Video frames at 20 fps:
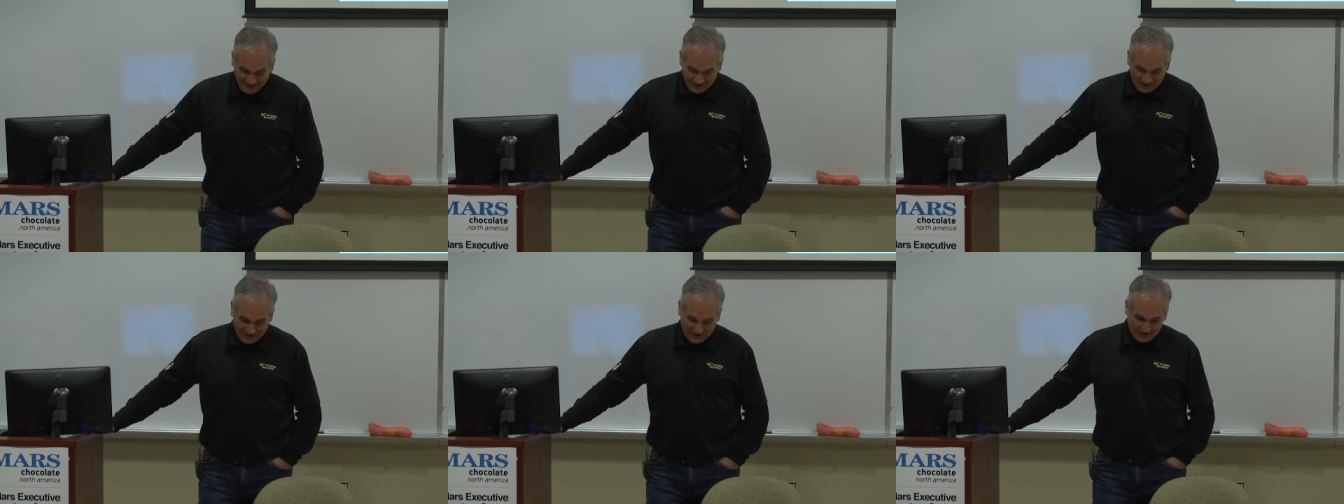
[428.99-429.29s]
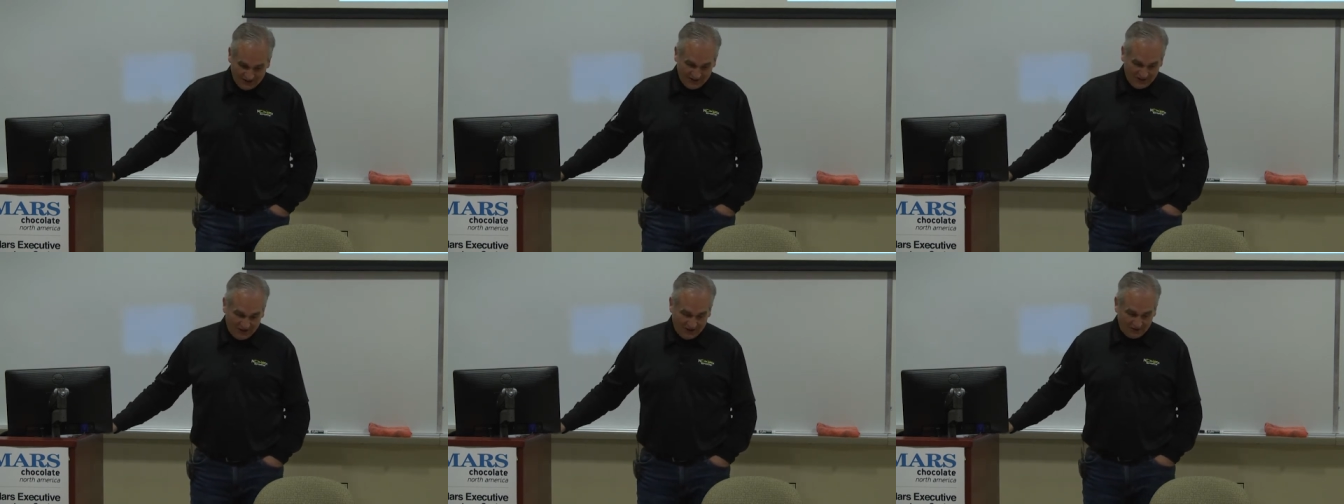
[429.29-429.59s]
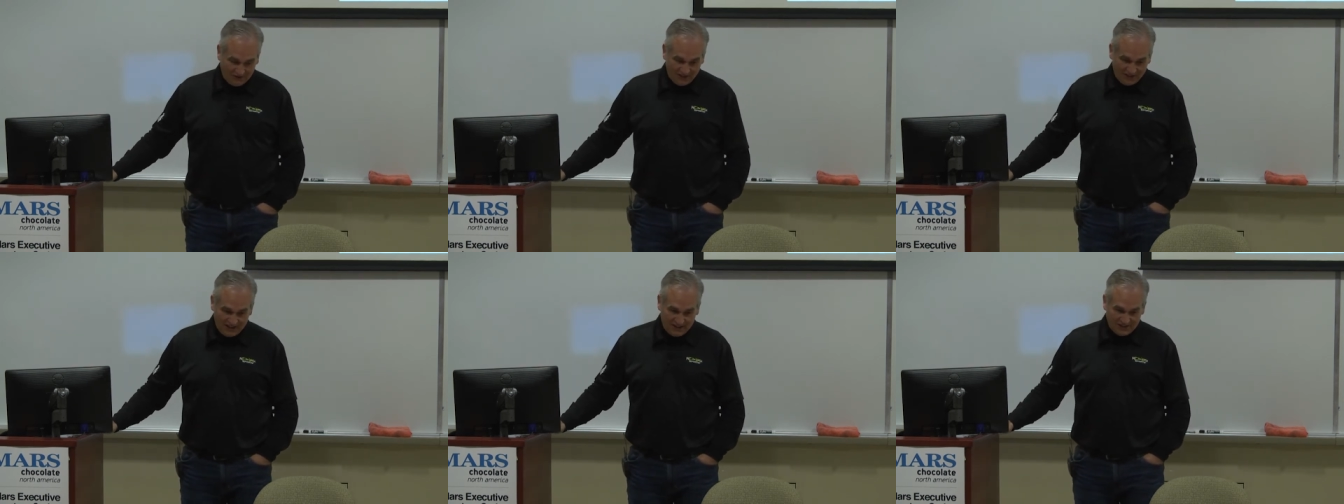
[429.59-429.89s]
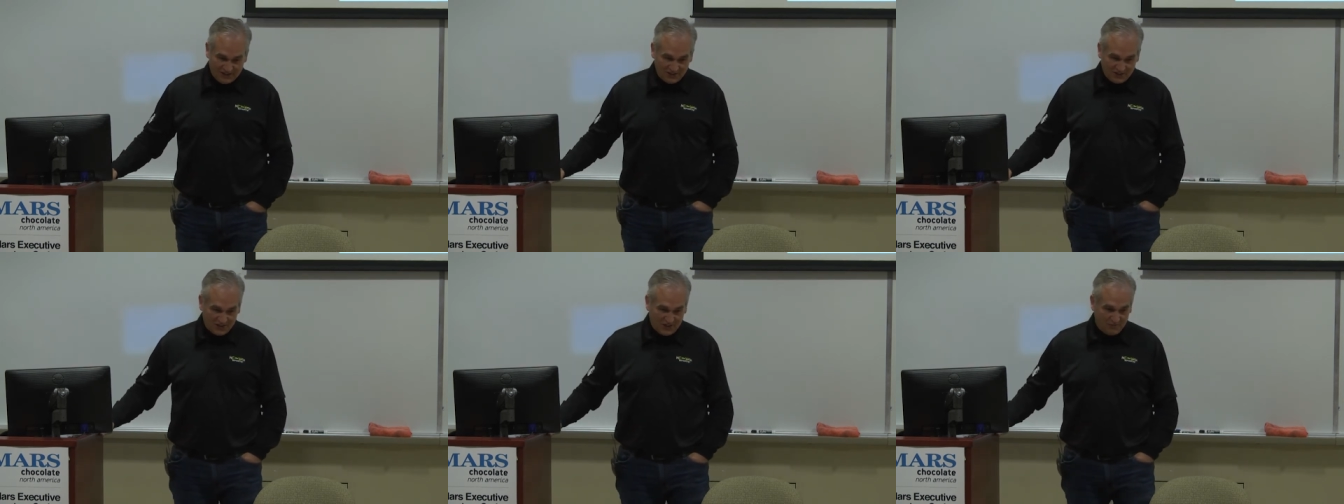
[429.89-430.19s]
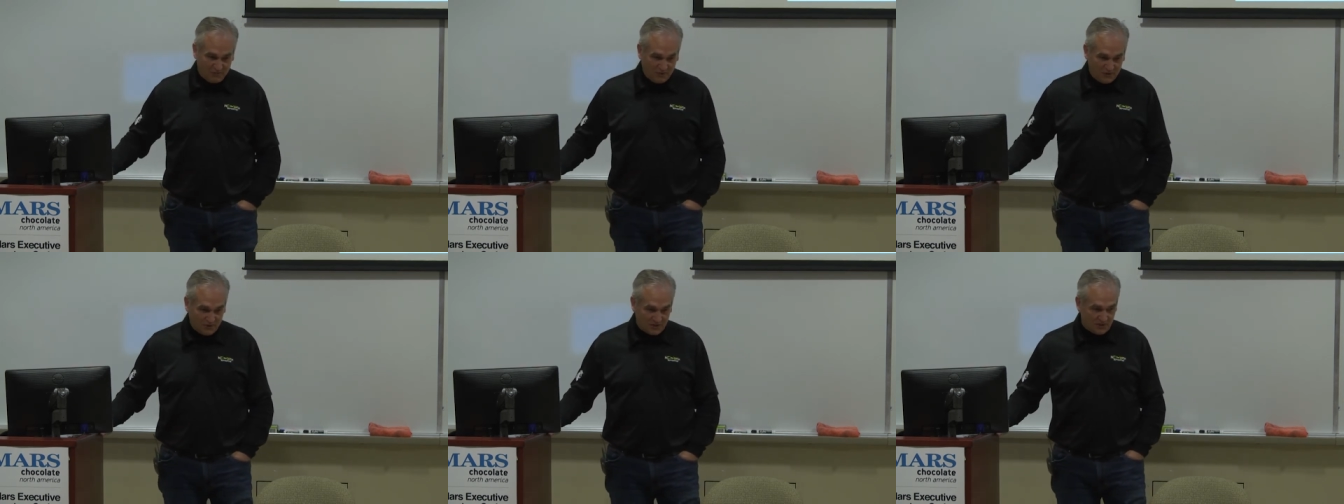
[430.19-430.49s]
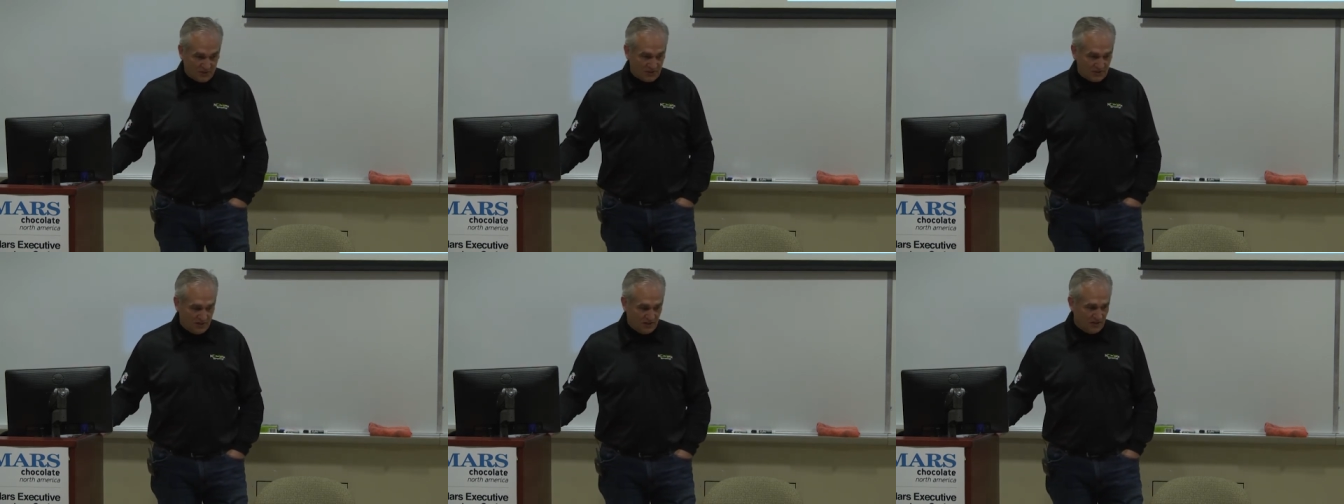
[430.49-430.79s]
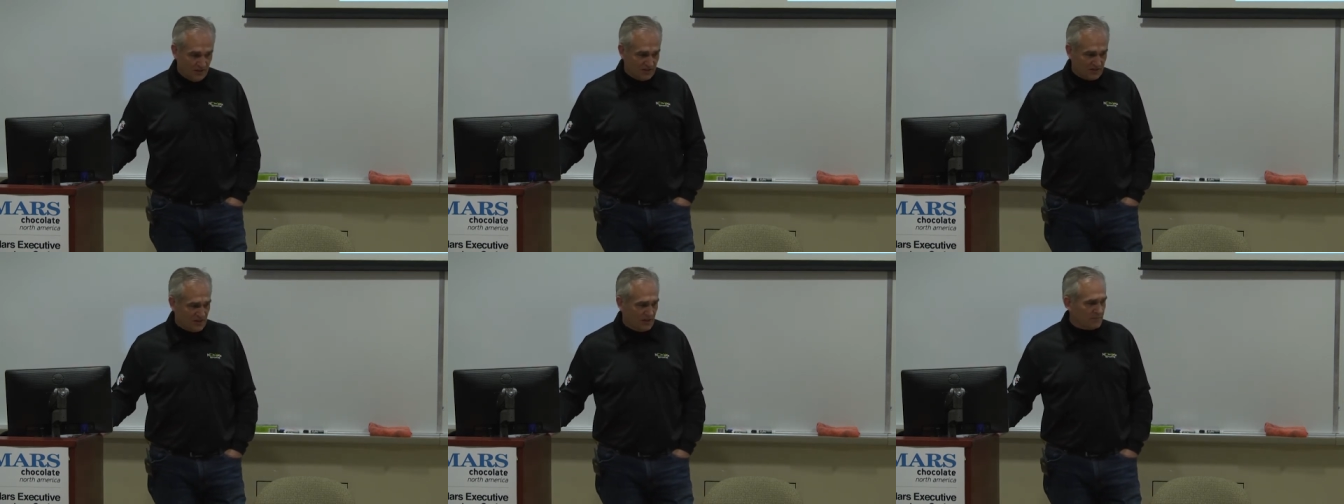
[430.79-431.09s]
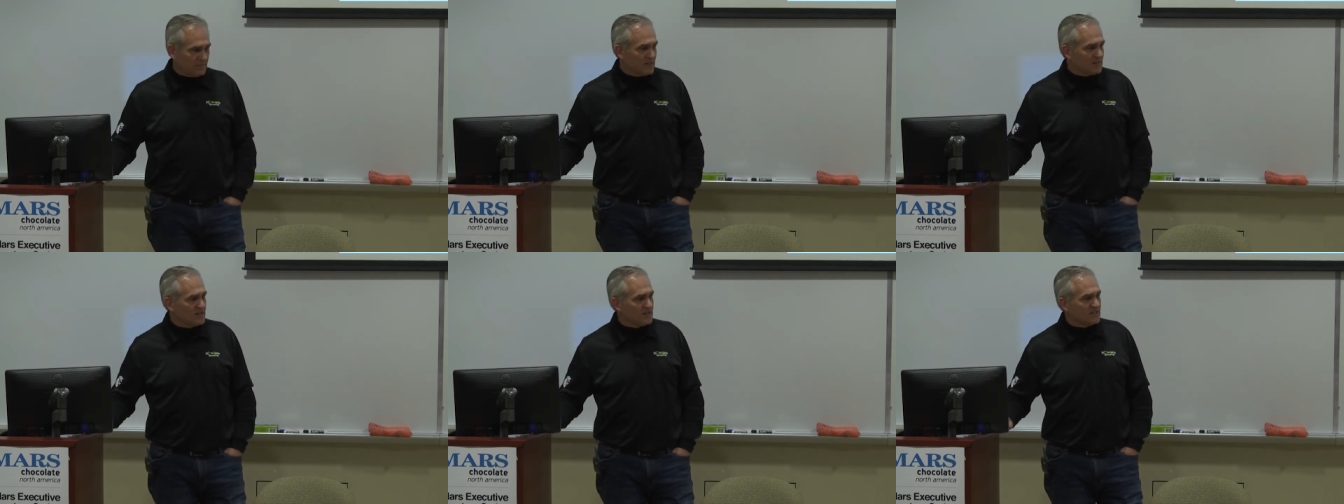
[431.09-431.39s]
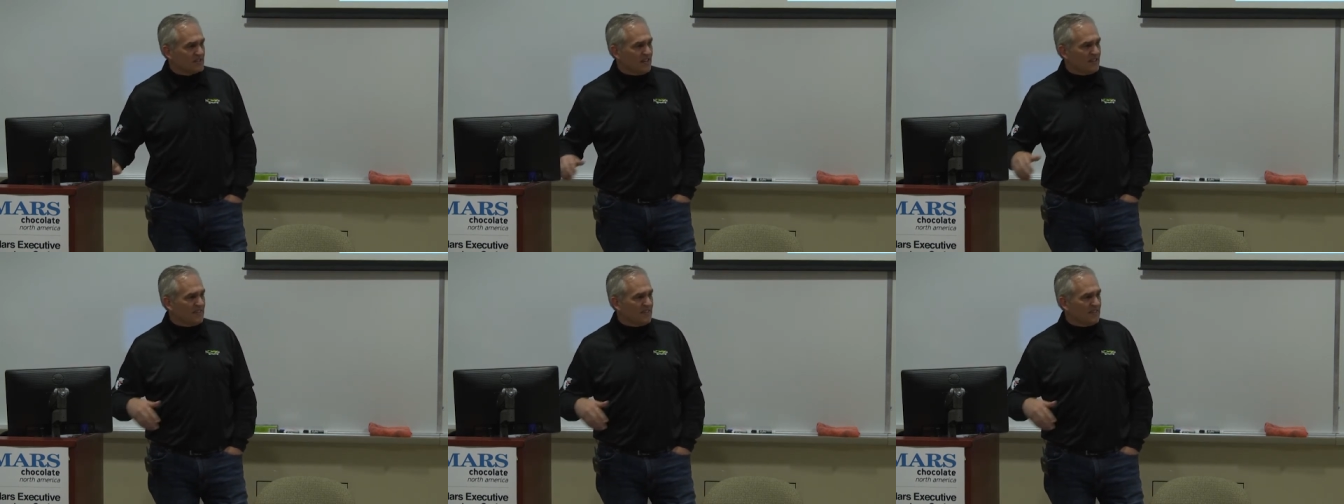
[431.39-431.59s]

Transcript: our, our relationship was uh, some distance.